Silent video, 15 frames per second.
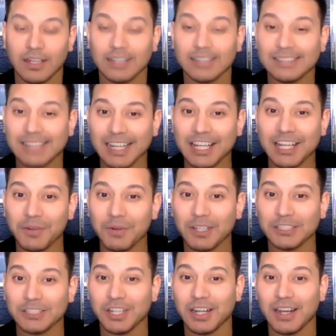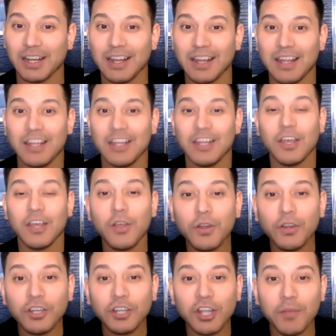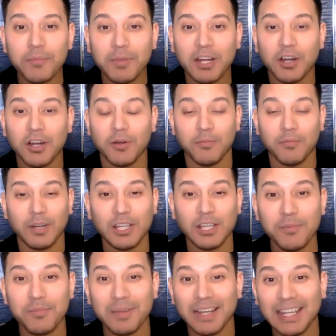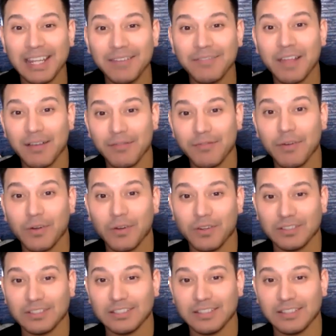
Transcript: Second question, who do you become when you believe that thought?